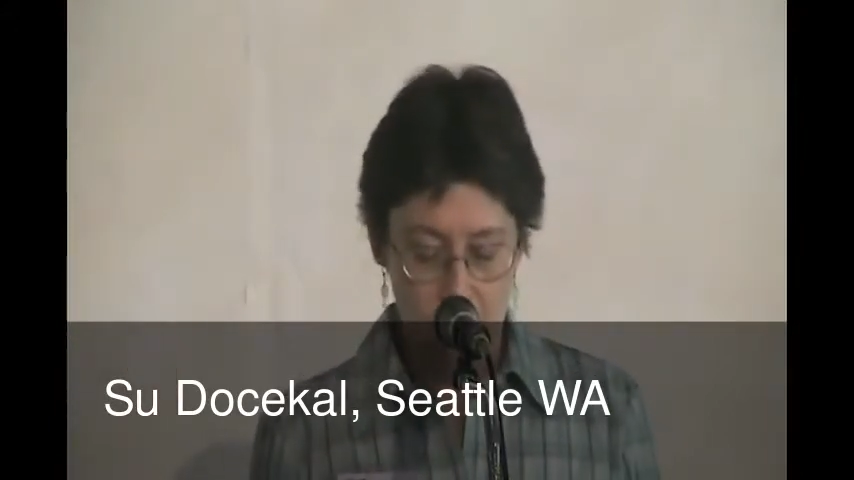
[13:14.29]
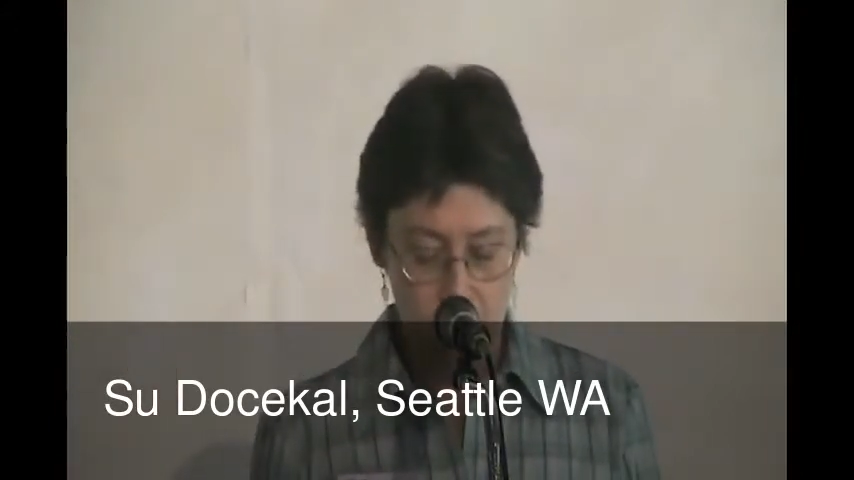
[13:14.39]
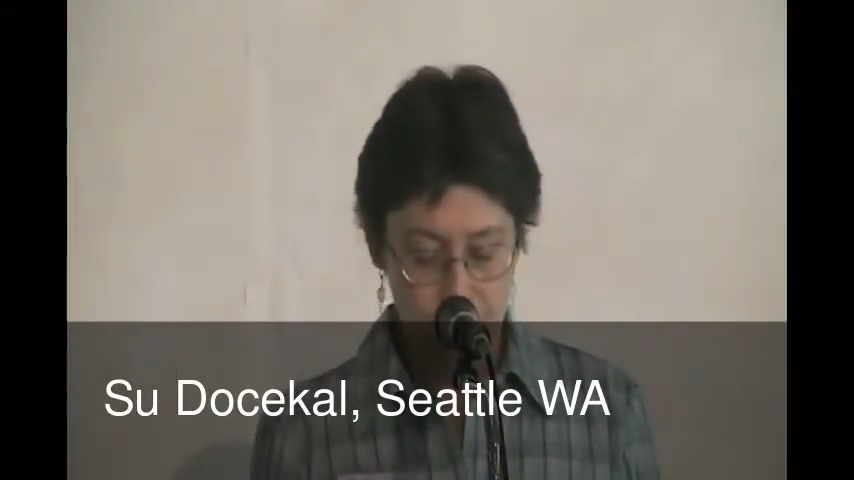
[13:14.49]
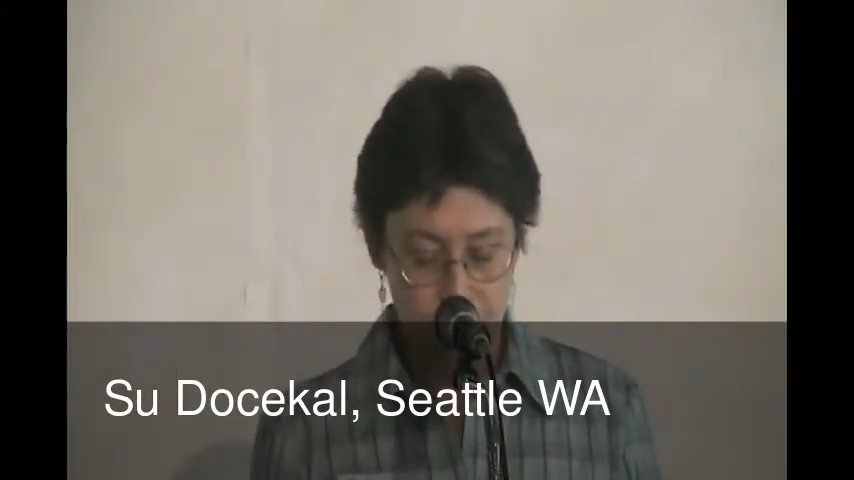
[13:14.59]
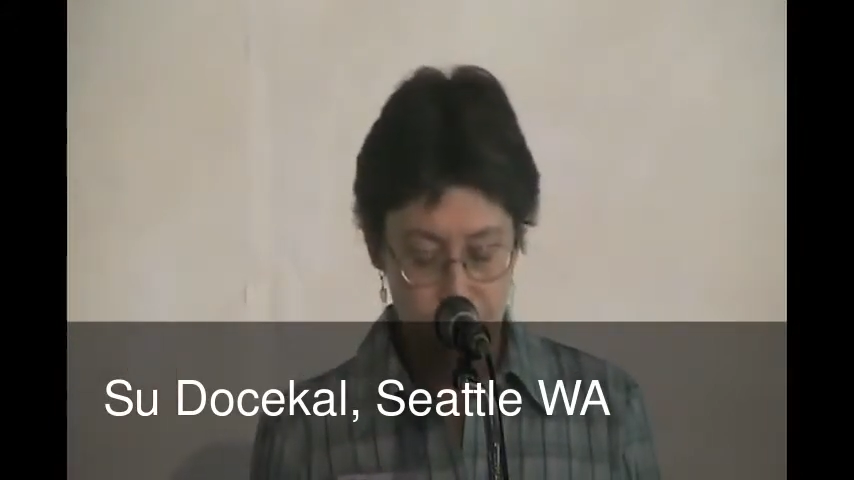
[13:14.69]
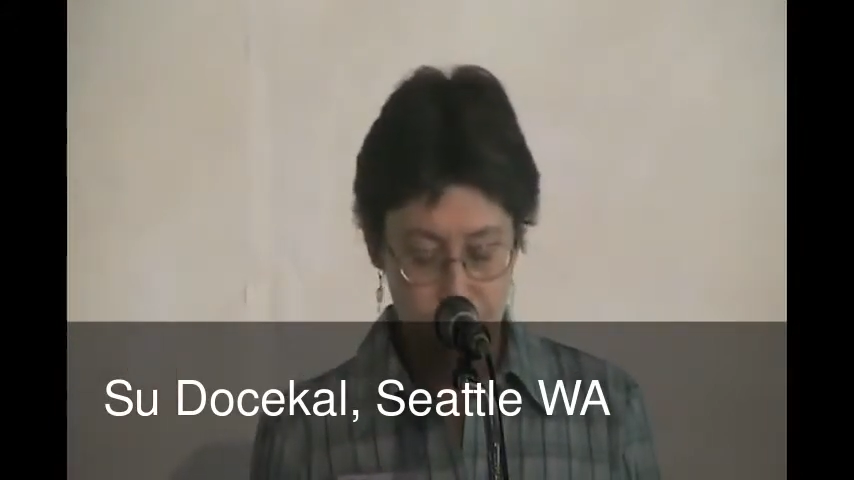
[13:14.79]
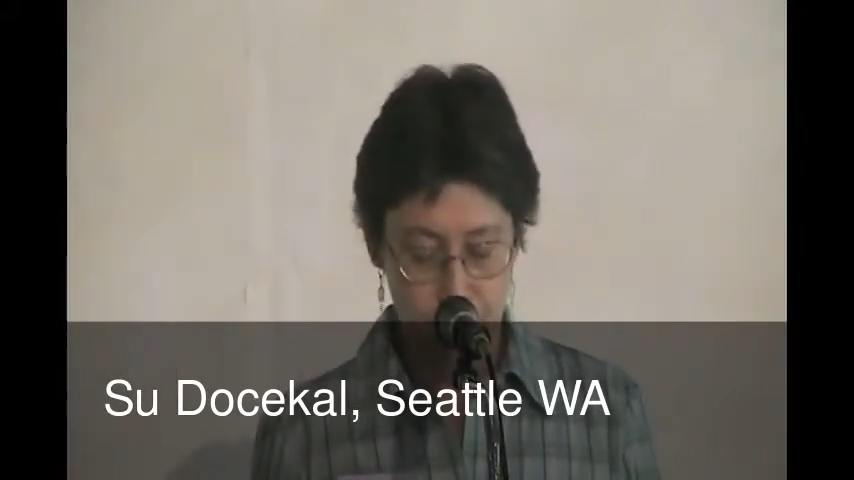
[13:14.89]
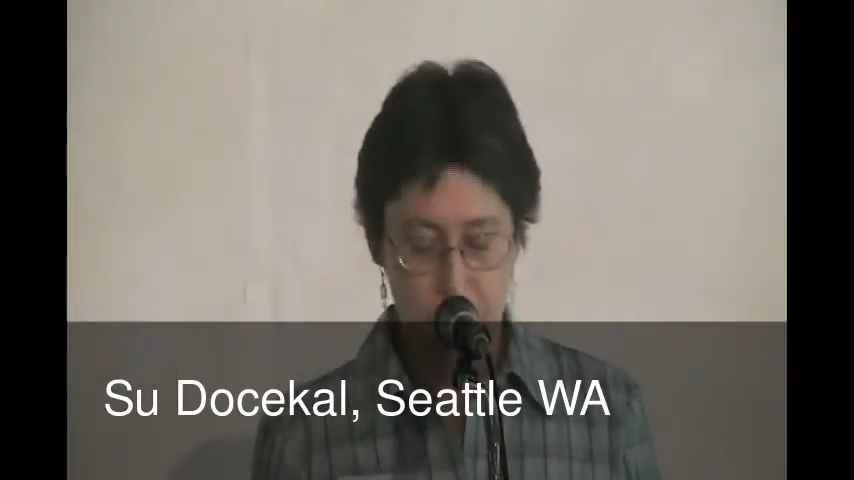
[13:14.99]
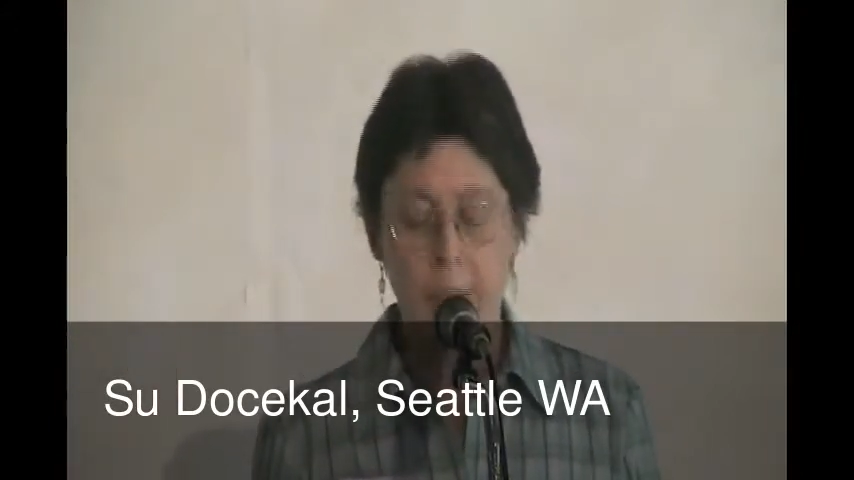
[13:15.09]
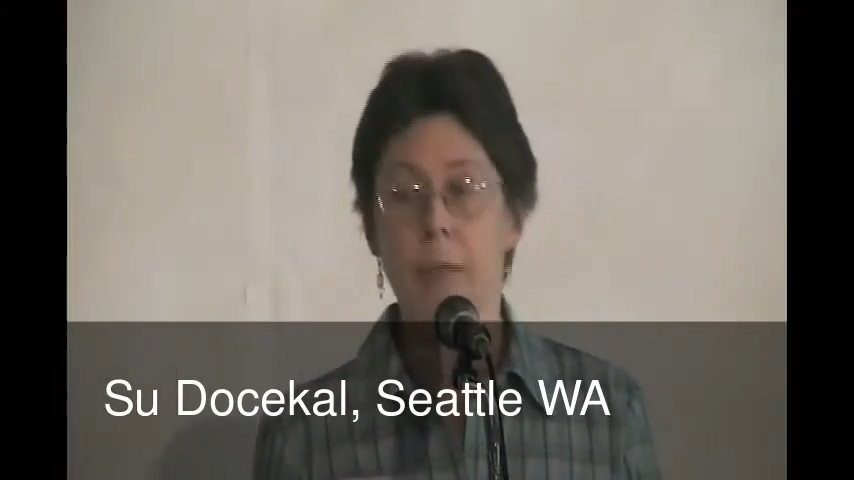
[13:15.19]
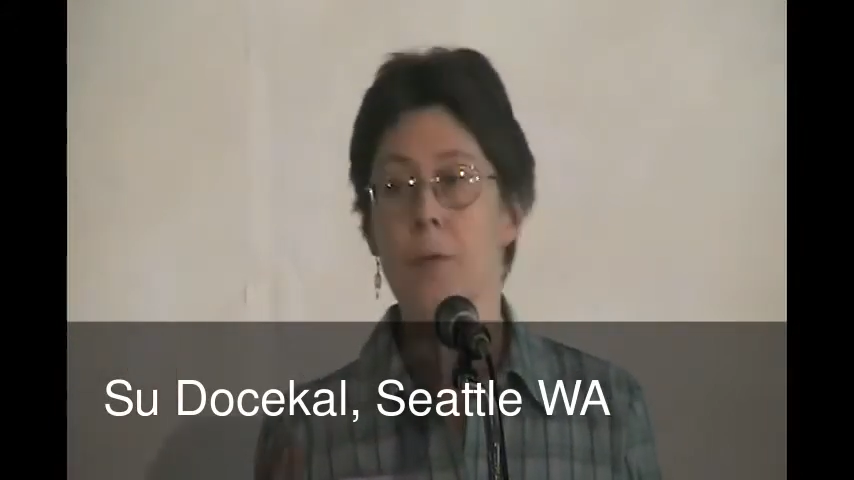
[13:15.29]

Um, but